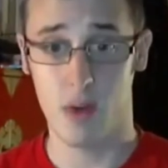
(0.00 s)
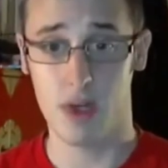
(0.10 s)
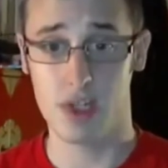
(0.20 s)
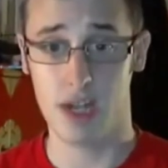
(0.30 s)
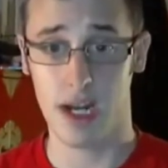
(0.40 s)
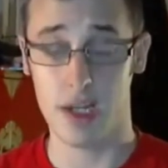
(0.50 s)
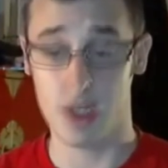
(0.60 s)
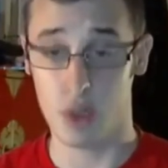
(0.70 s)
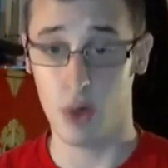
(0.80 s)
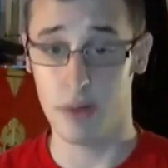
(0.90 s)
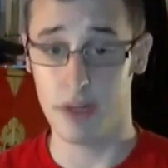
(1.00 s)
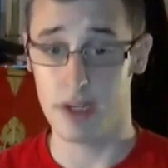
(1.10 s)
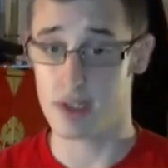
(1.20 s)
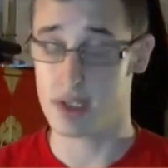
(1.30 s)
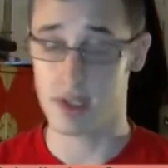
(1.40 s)
which I enjoy
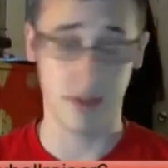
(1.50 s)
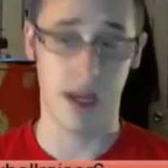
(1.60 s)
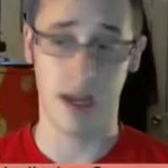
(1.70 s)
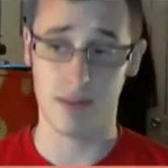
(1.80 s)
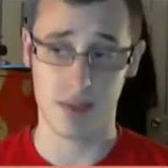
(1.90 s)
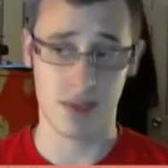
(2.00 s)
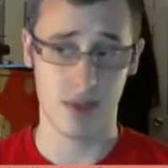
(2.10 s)
because some games,